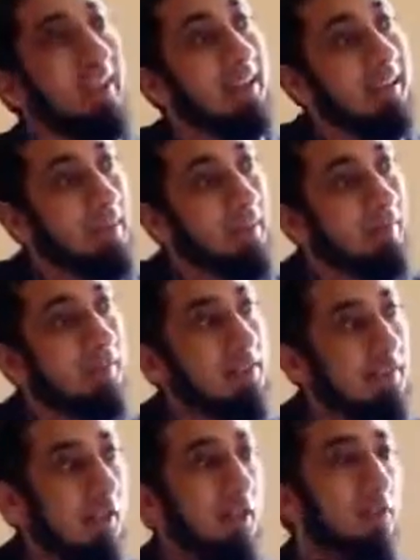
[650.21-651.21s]
in and of
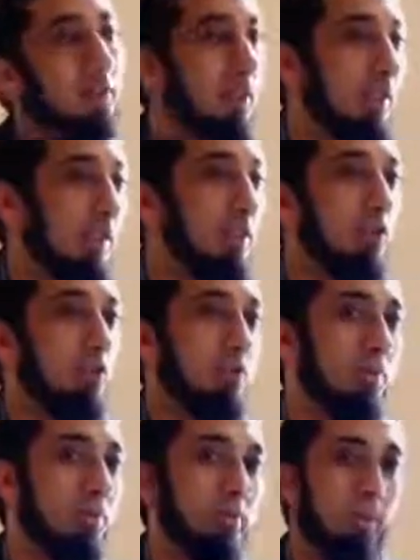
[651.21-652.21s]
itself cleans a
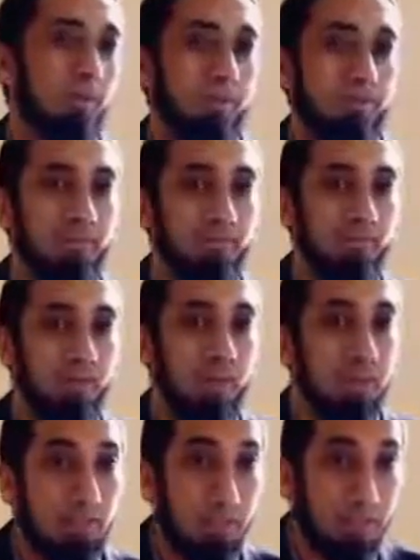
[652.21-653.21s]
human being.
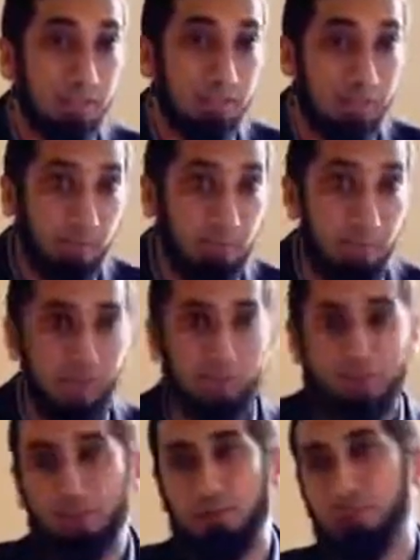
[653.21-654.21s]
It's a cleansing
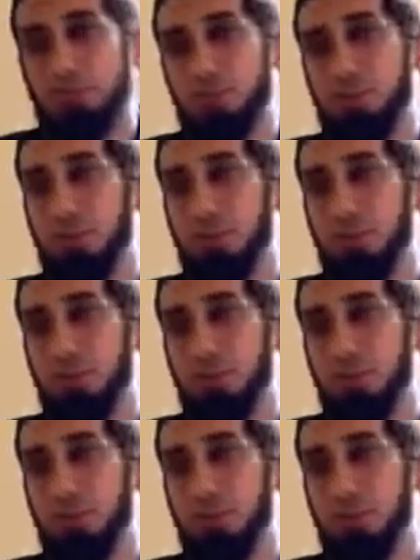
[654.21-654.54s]
process.